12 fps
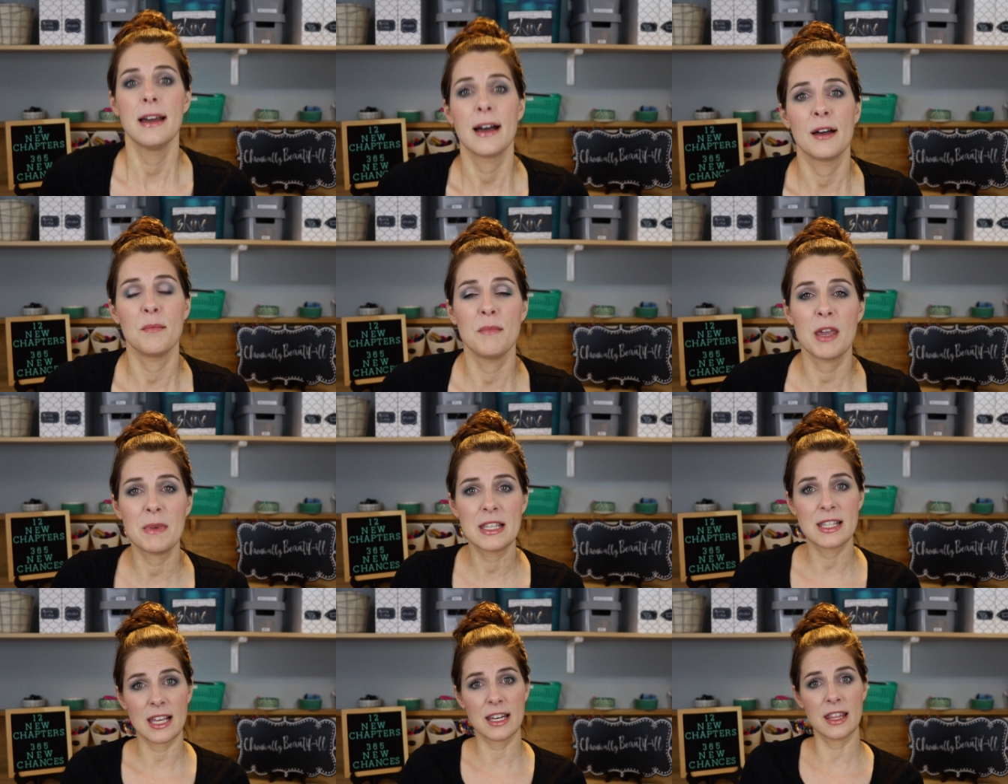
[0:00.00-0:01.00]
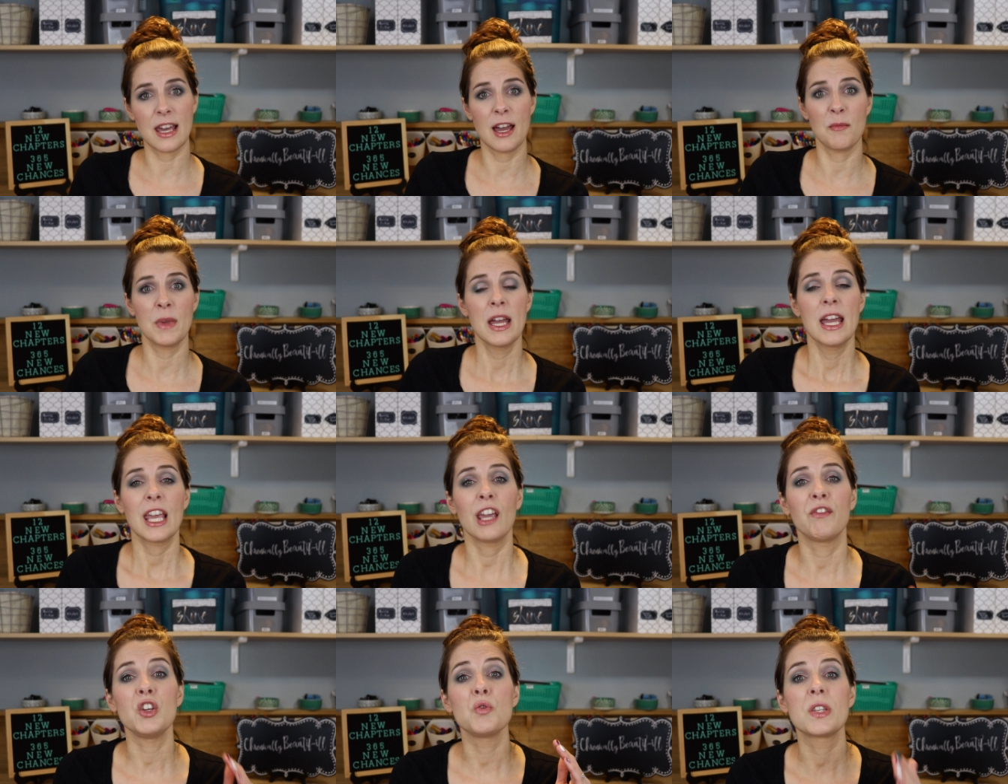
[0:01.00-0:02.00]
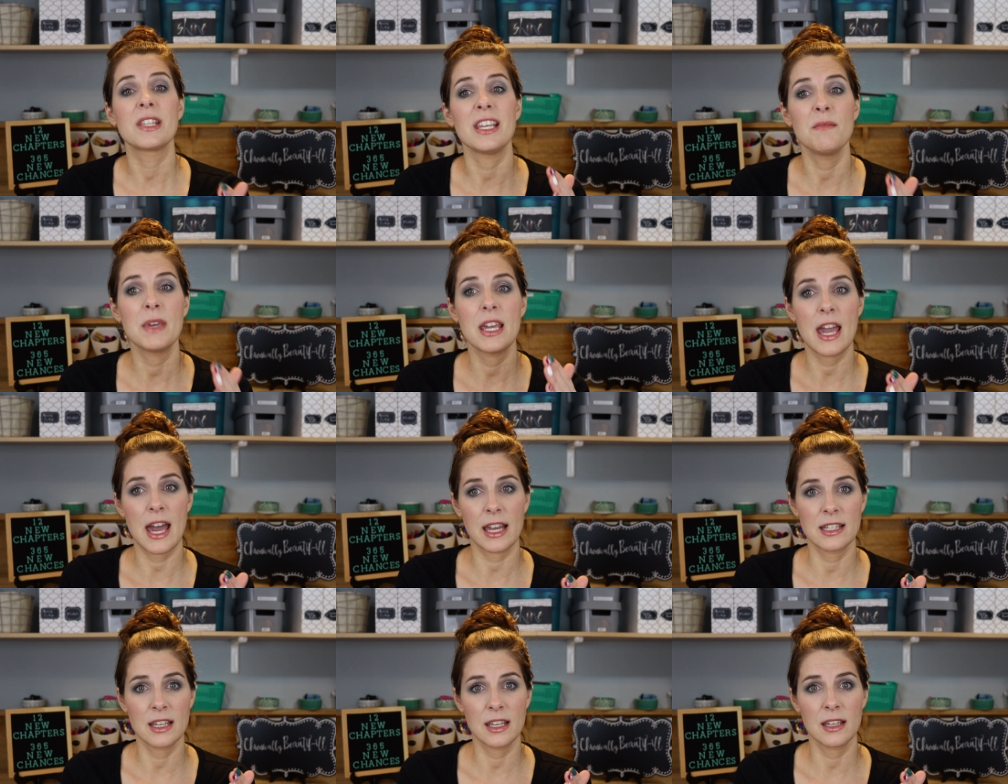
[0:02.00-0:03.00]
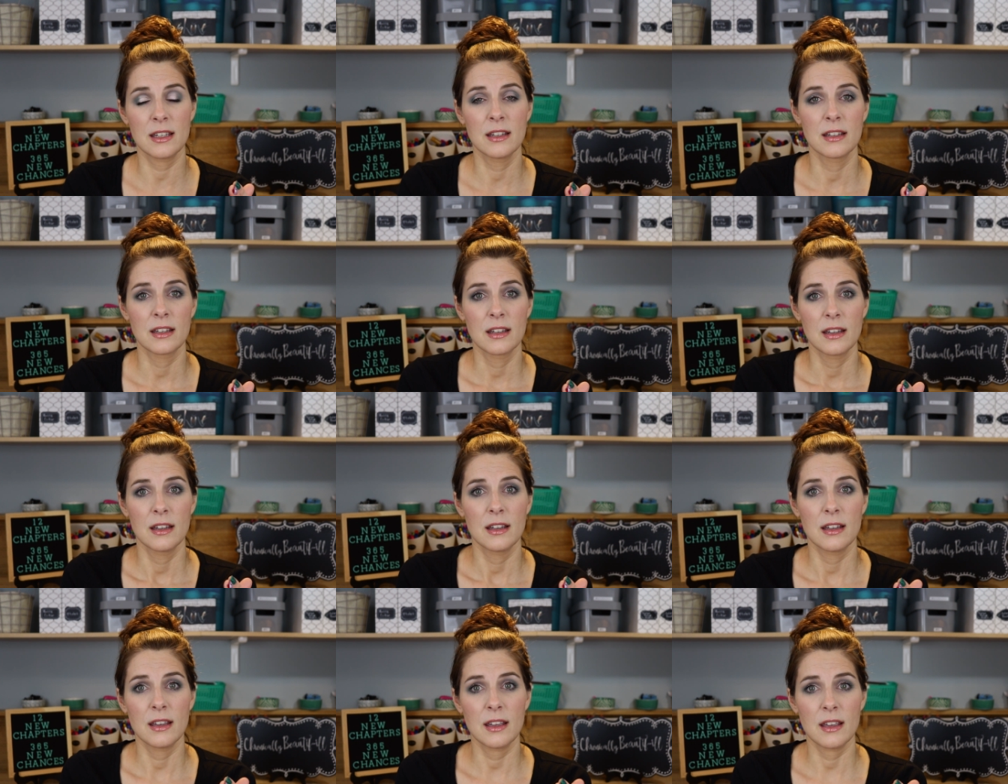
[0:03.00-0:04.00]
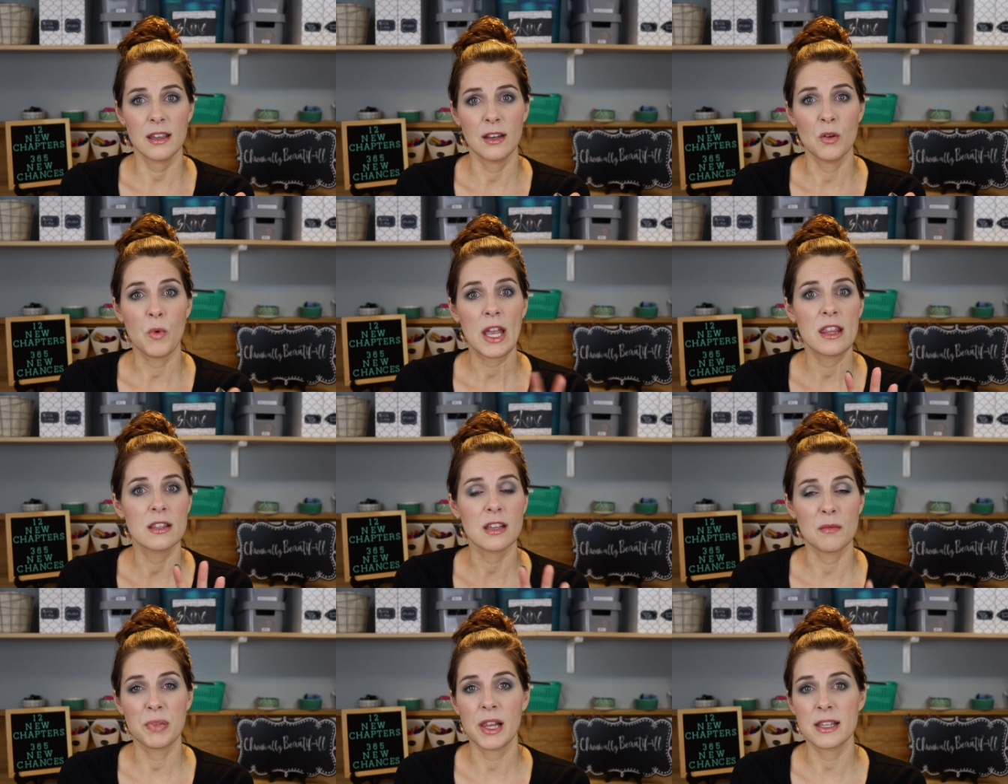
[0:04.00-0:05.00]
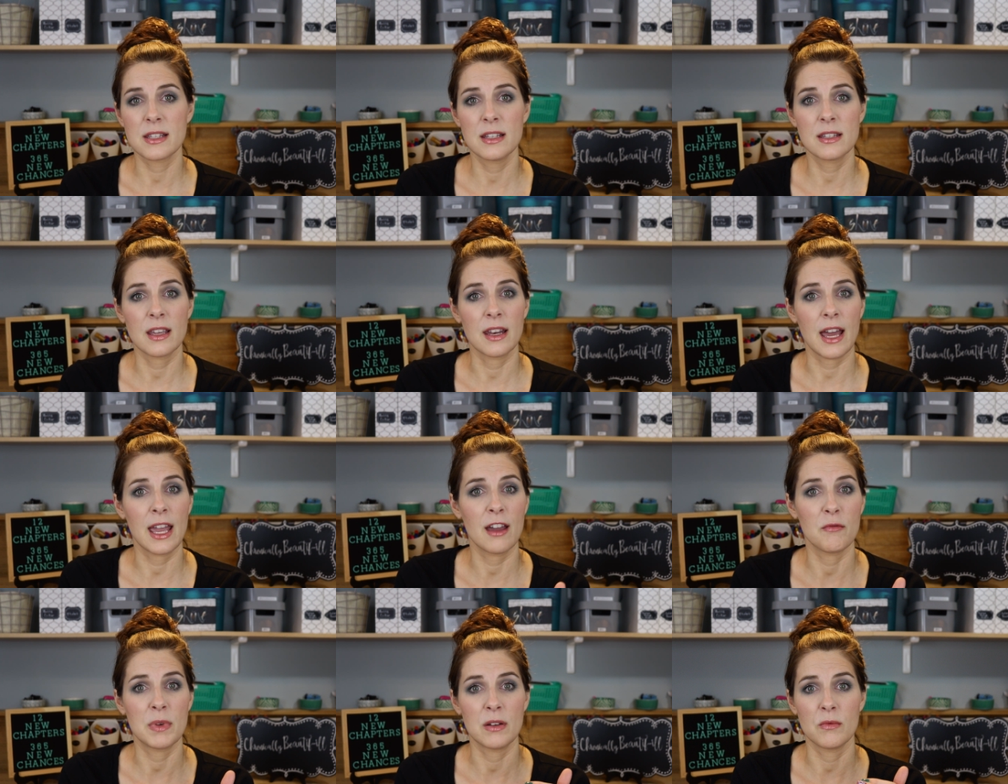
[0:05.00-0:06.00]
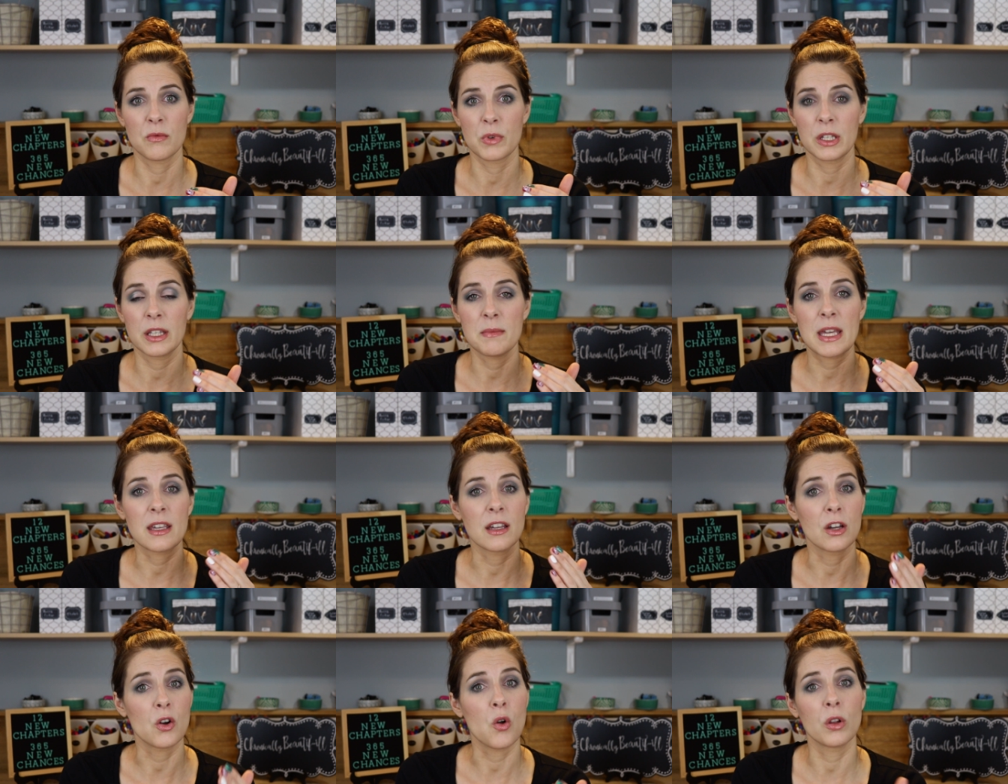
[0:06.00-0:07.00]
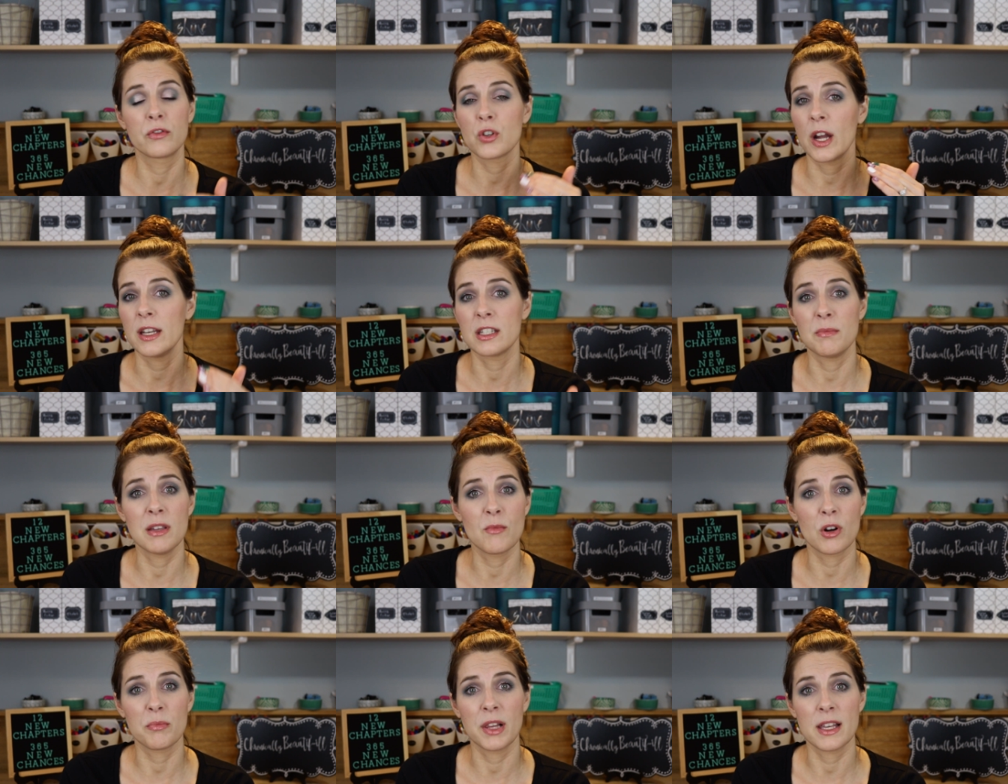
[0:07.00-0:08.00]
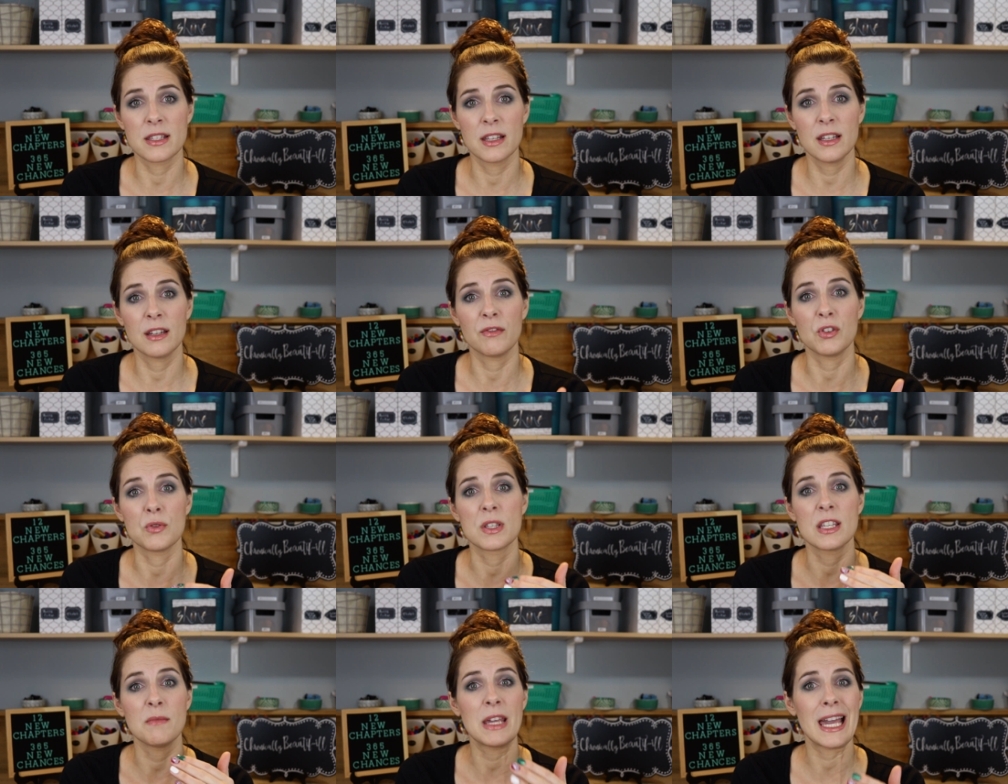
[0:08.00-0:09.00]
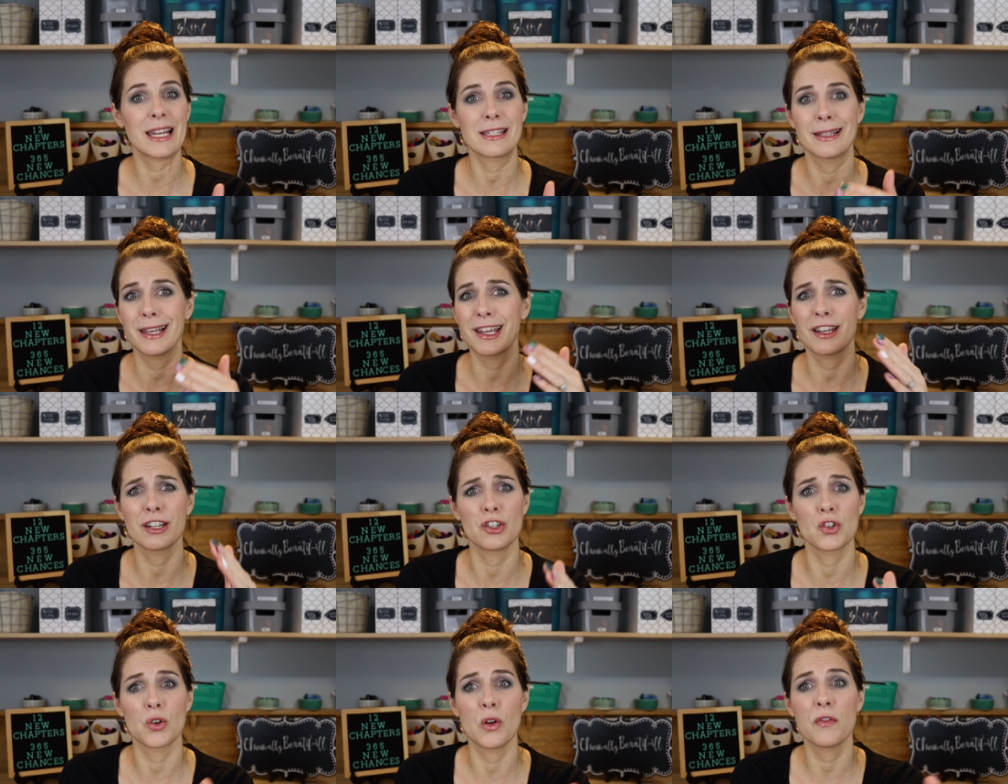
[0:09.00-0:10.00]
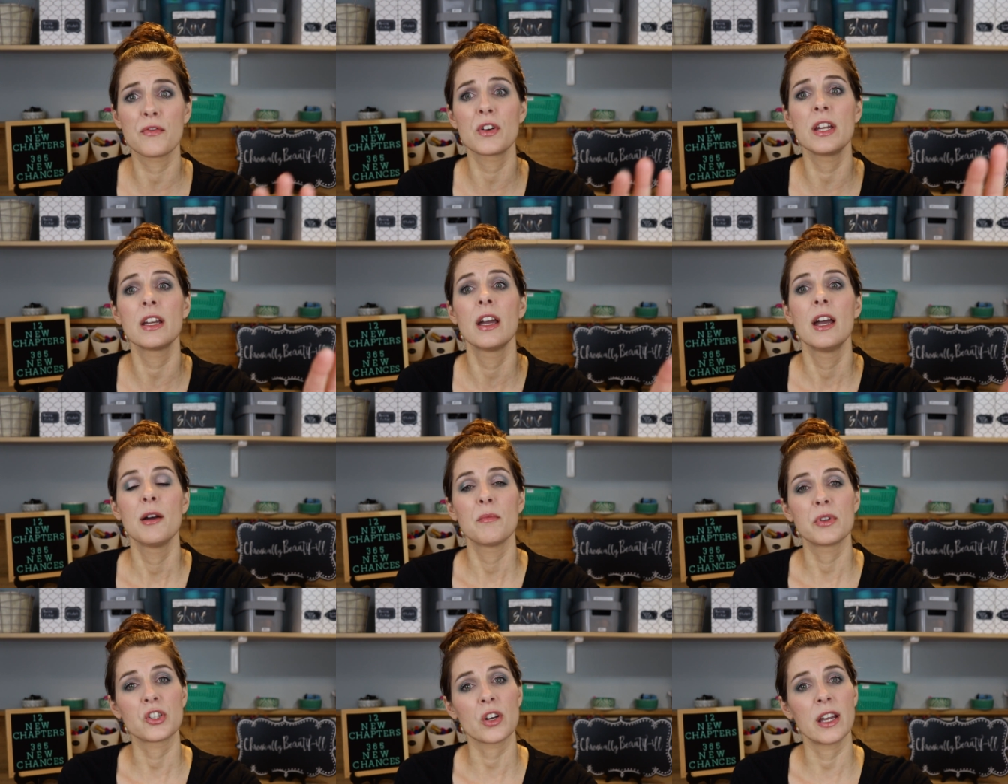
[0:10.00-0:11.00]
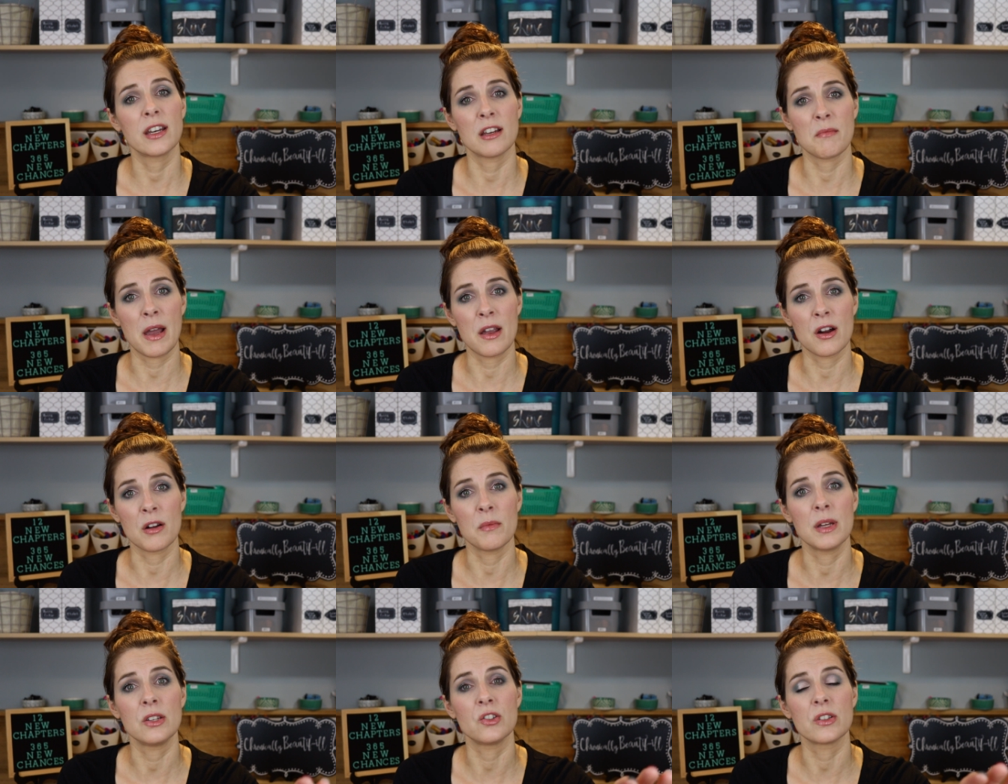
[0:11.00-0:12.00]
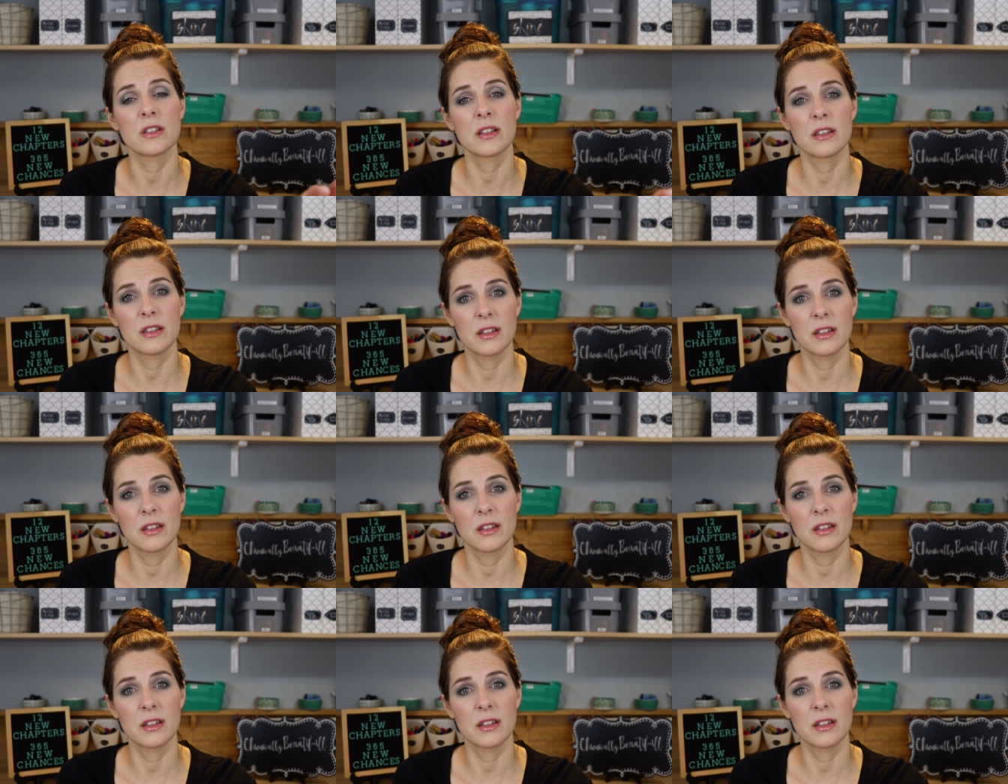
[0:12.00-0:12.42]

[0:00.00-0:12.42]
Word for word: Um, maybe say to them, if you see me acting in a way that's unpleasant, and I have been really making a goal of trying to be more pleasant, if you see me acting like a control freak, put your hand on my arm and just